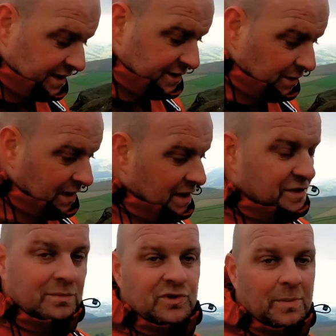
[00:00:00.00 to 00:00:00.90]
do give it a
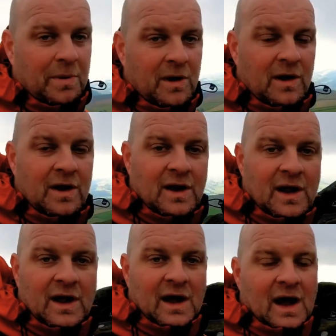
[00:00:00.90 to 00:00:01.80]
thumbs up,
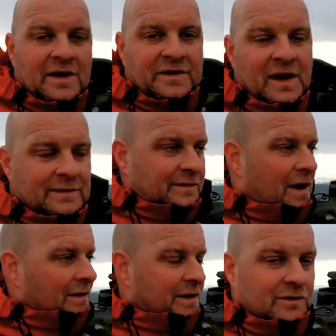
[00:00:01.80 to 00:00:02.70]
and if you've
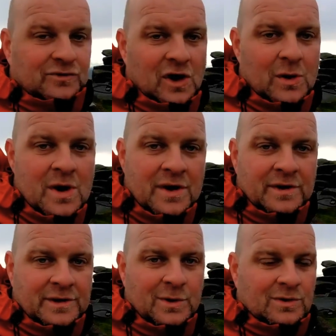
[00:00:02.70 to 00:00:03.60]
not already done so,
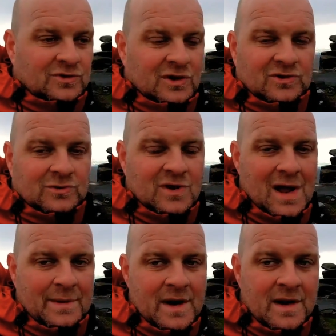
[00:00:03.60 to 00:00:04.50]
do consider
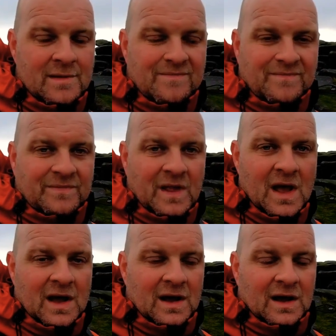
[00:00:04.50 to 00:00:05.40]
subscribing,
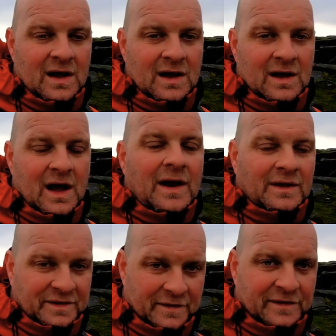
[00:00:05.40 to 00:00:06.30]
and I'll
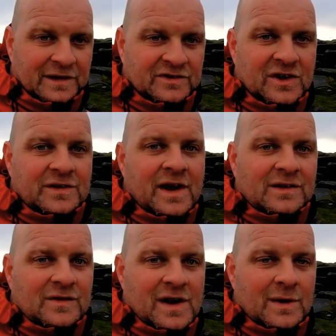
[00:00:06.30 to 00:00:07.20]
definitely see you in the
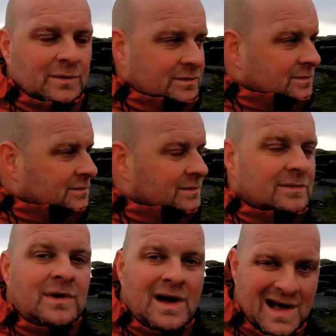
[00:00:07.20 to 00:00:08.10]
next video.
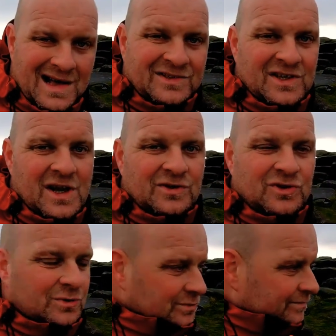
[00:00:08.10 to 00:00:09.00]
I'll see you all soon.